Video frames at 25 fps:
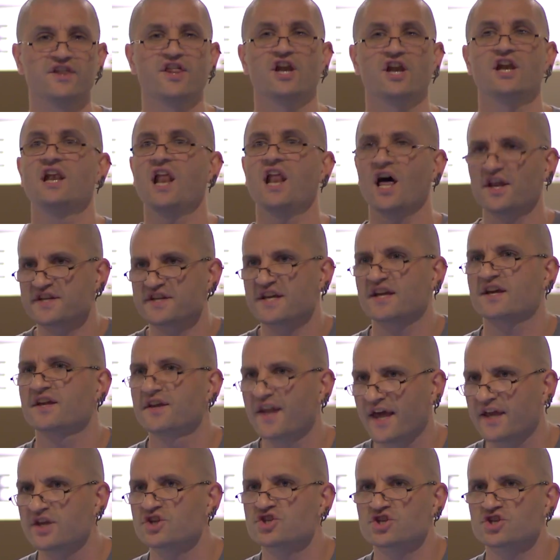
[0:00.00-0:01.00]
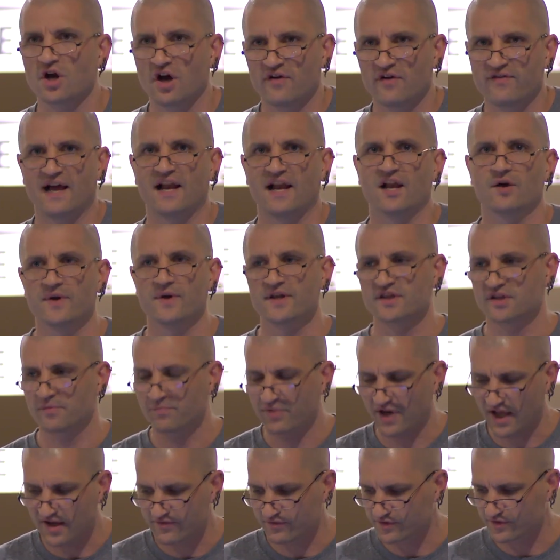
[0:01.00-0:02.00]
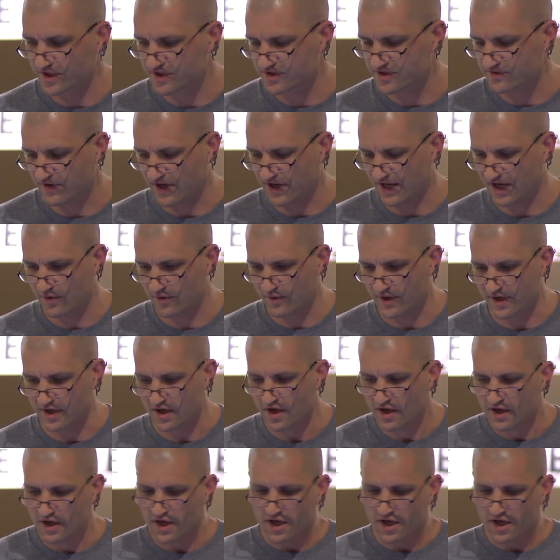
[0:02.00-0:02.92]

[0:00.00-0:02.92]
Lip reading: ludic nature of Halloween, the playfulness of Halloween.